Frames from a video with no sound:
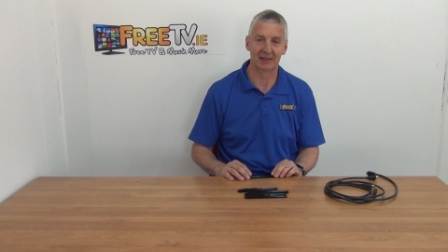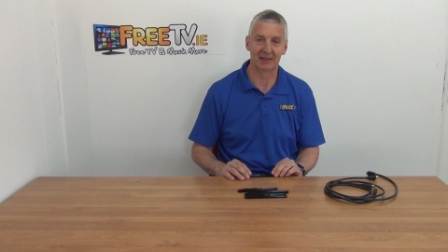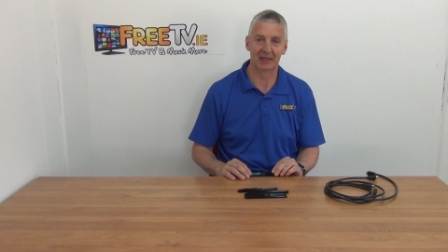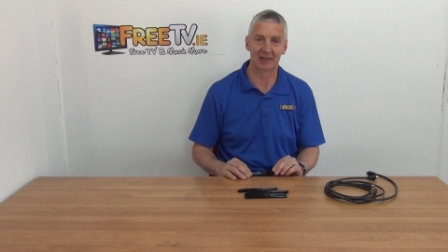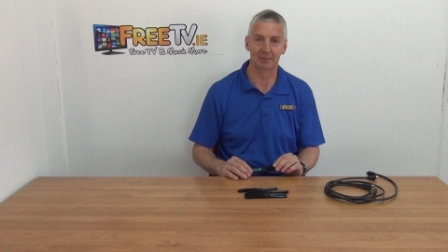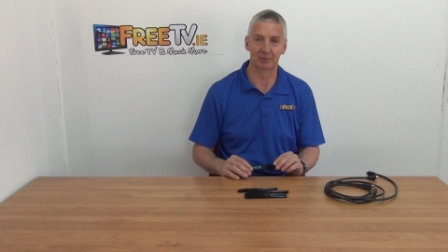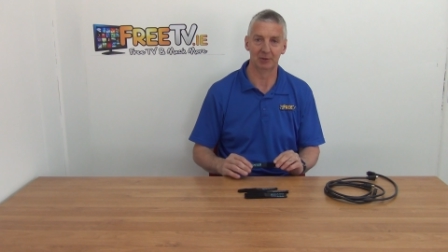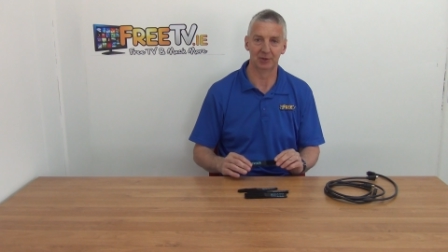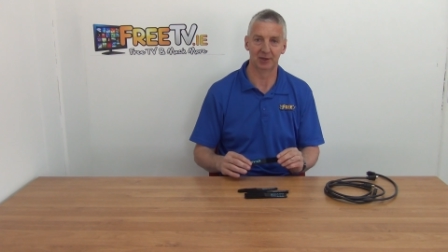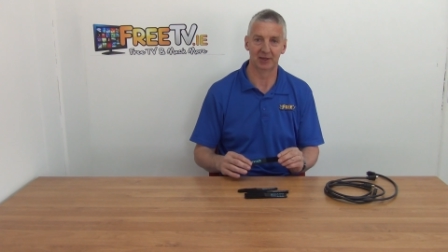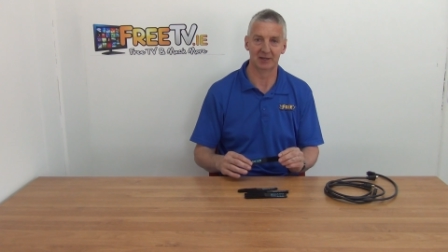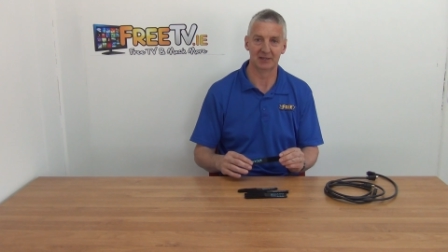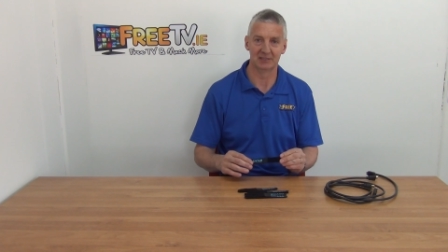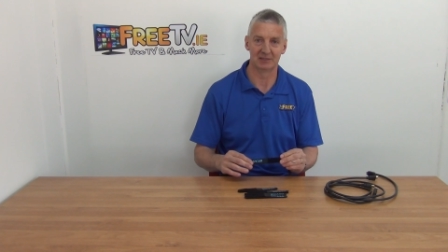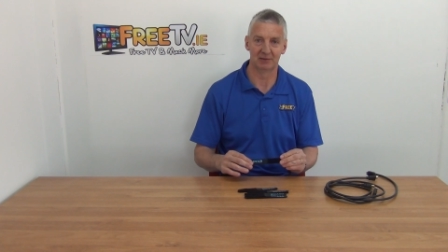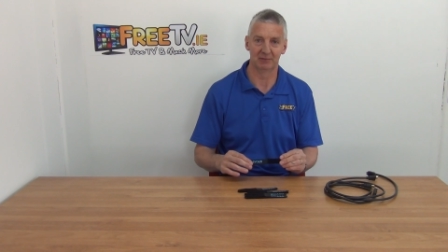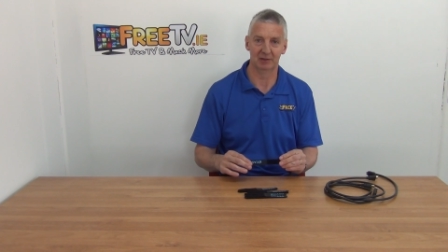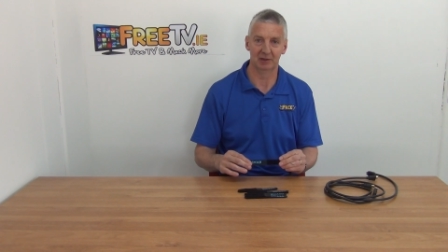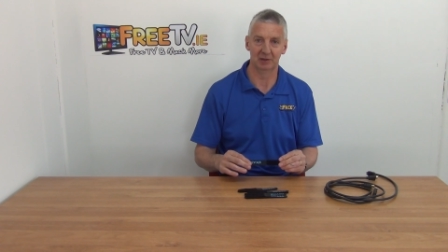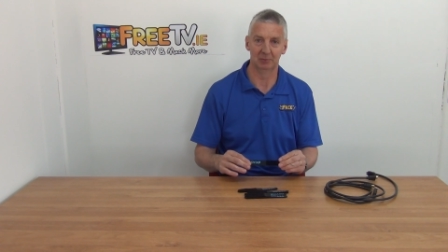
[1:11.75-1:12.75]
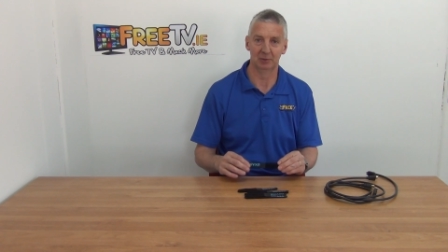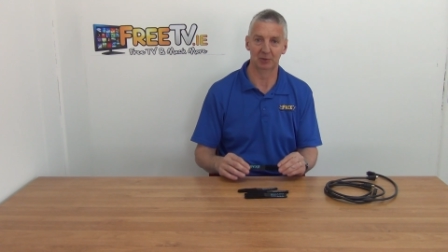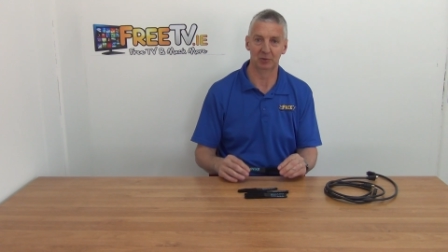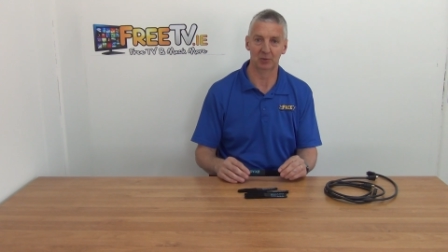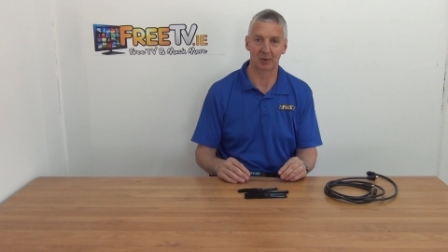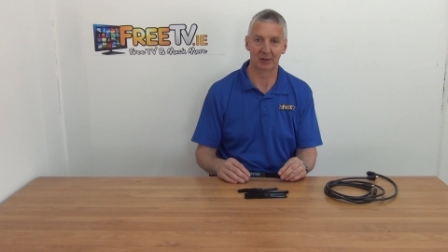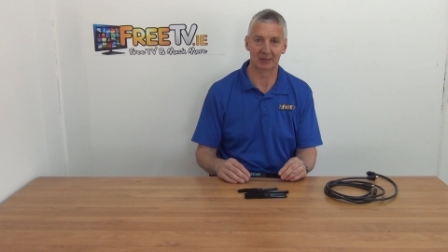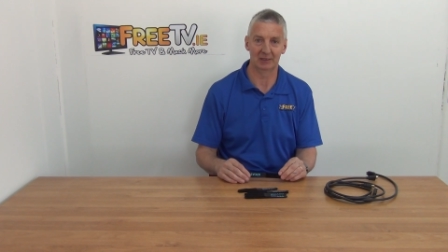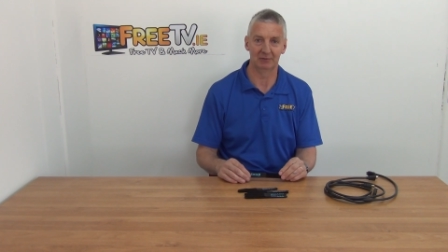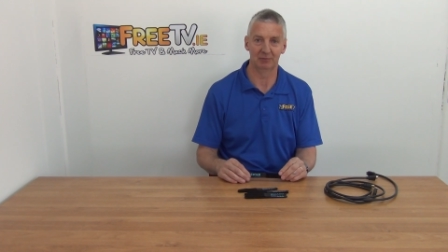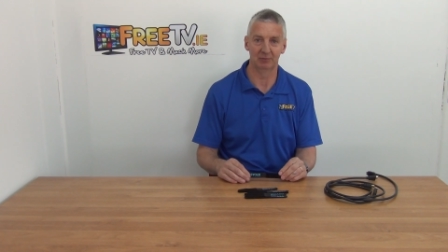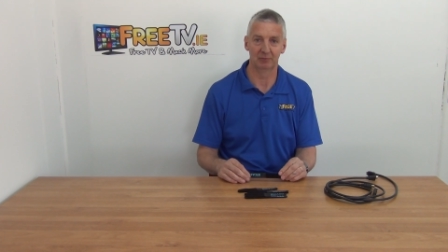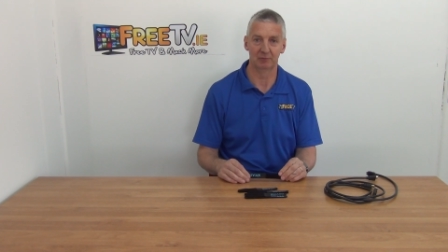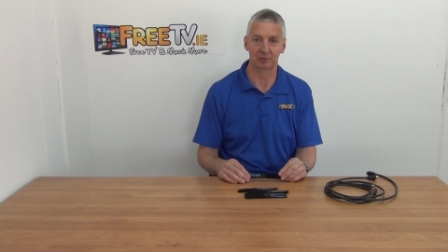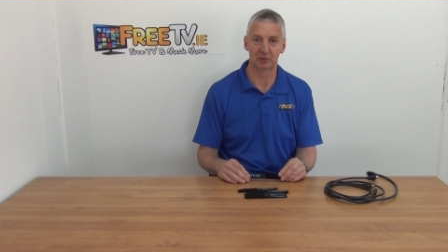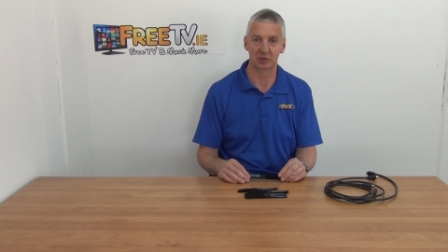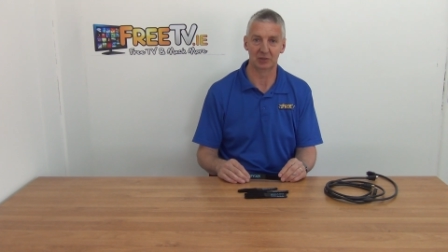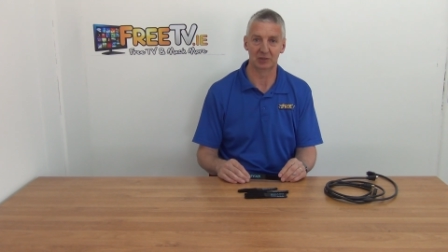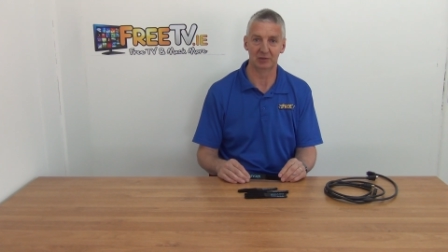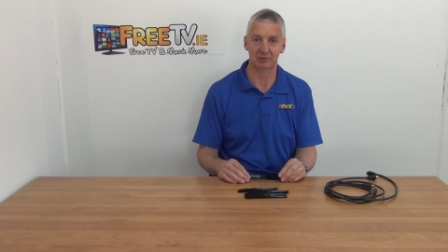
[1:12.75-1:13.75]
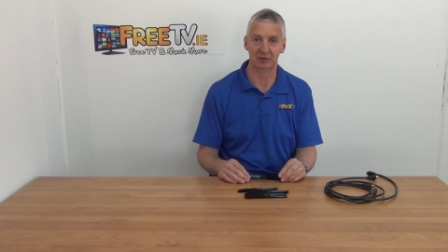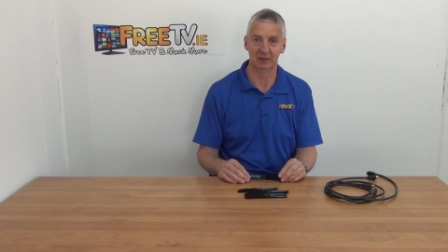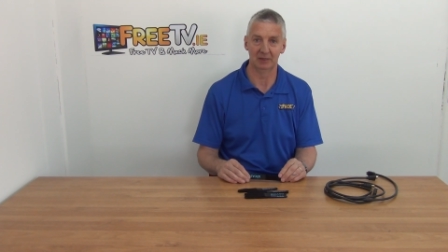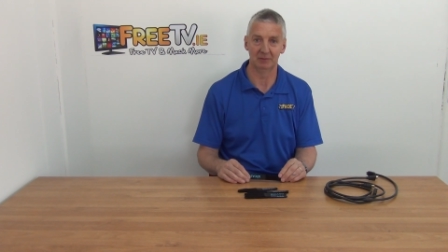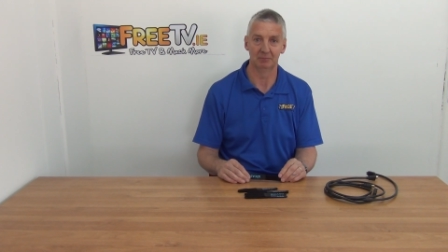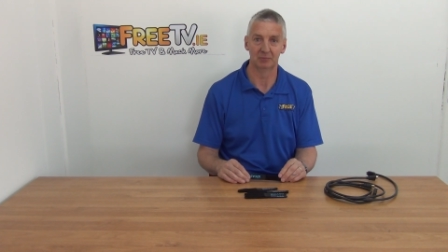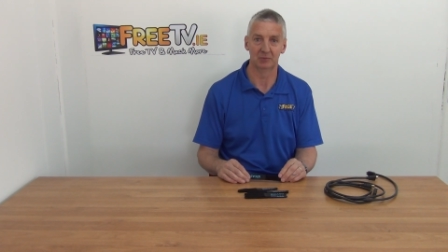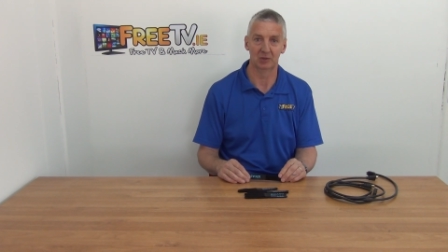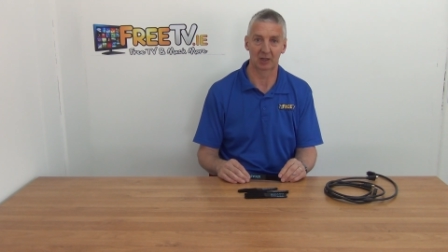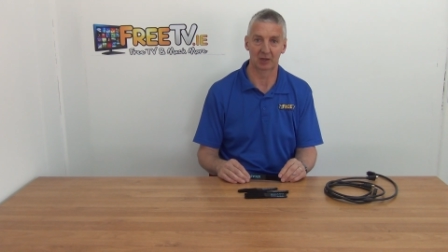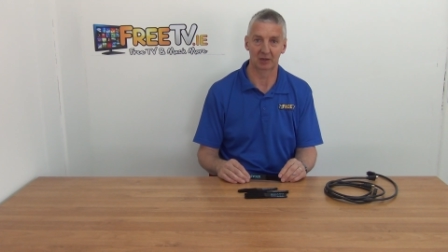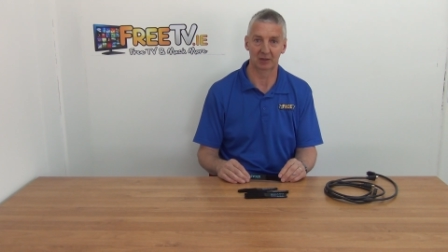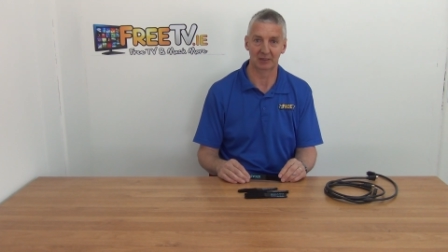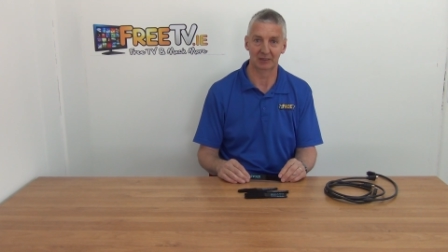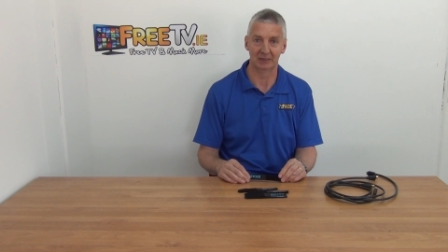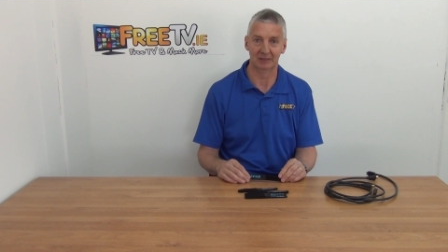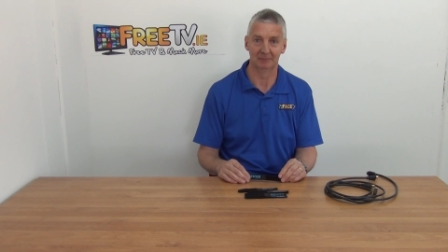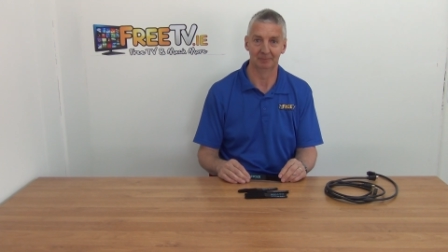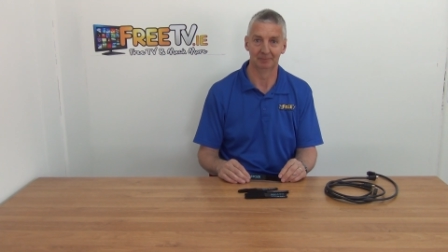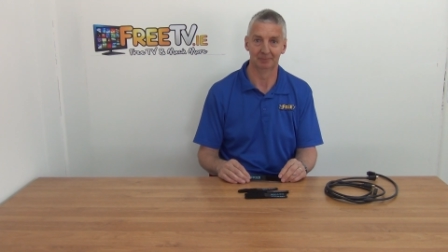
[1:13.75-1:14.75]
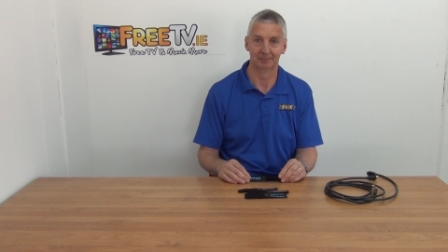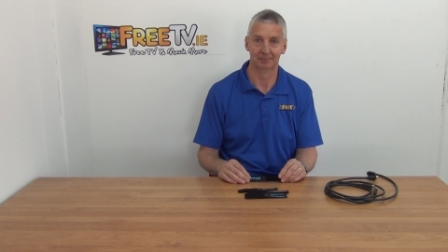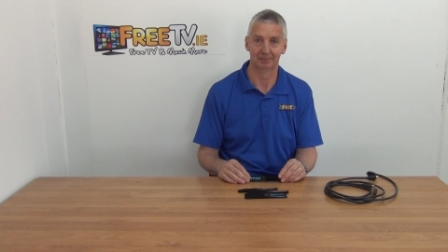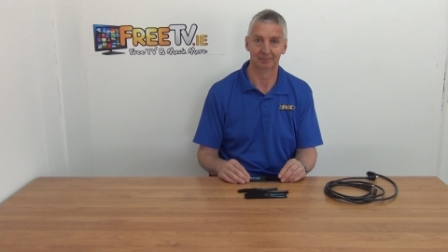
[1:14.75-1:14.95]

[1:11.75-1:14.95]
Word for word: cable ties available directly from freetv.ie.